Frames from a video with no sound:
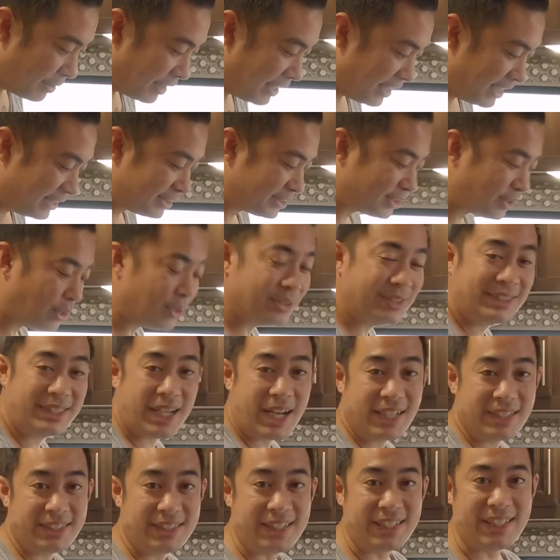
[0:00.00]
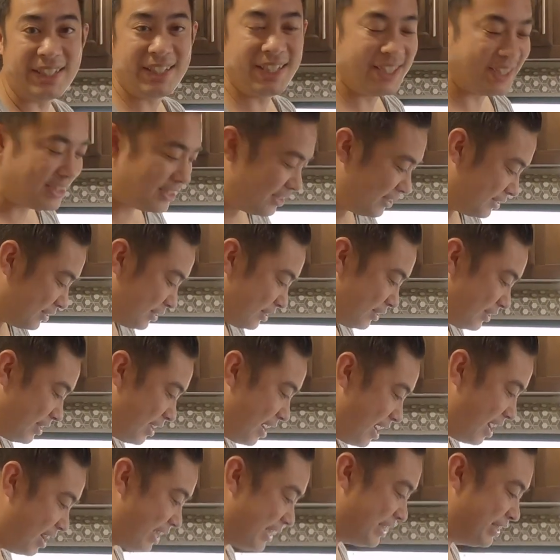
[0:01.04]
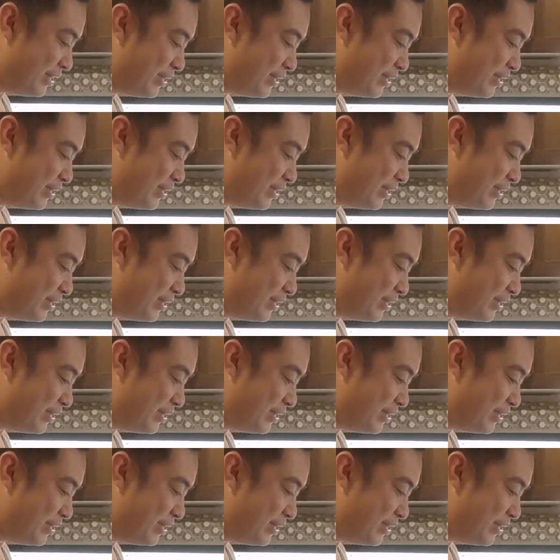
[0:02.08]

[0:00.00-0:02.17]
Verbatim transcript: But it's so dusty in here, so I